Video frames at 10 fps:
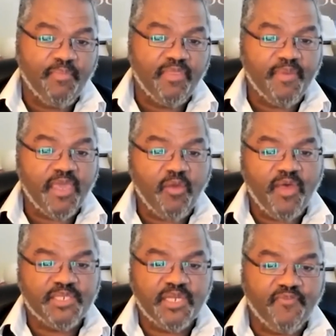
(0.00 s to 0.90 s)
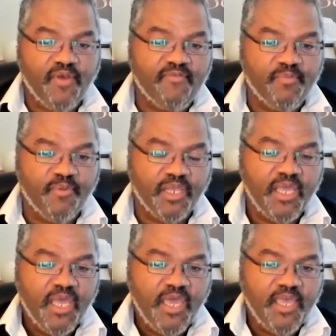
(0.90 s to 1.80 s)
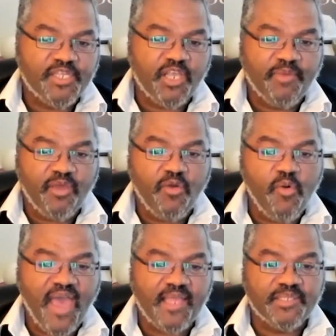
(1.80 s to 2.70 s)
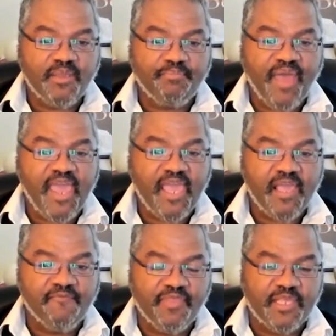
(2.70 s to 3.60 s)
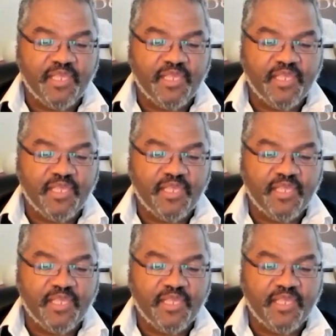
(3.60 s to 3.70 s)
But the big question for everybody is going to be who ends up paying for these